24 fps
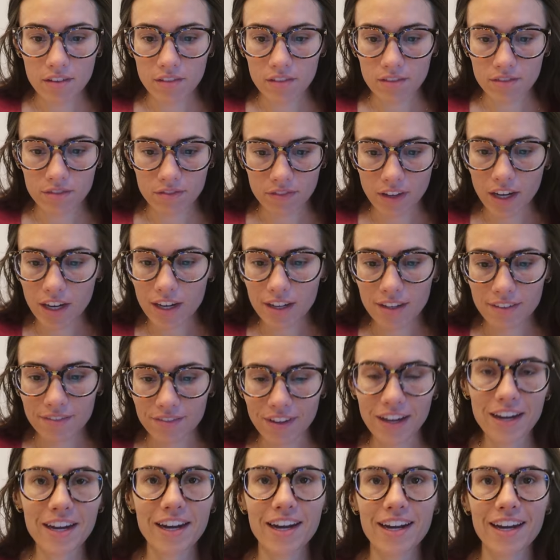very
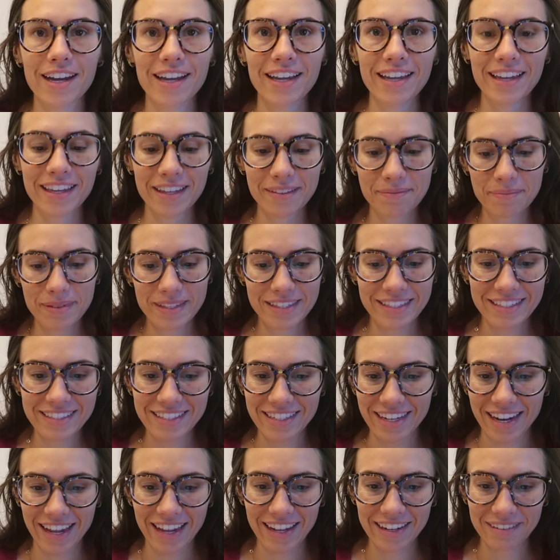busy
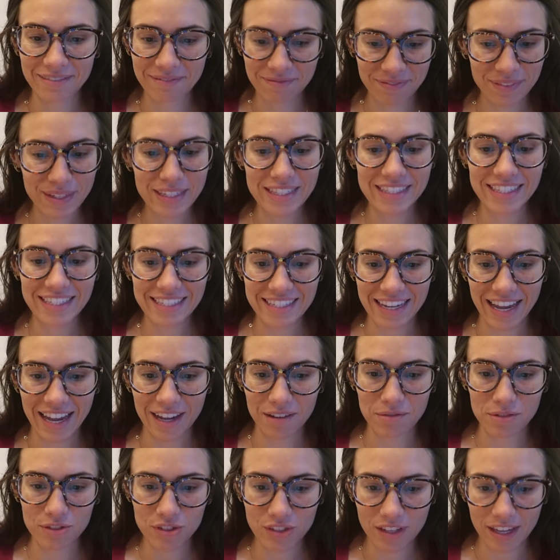day.
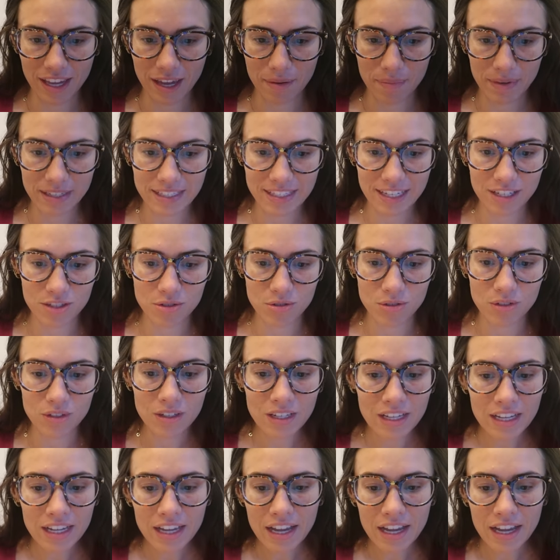I'm just looking at my schedule.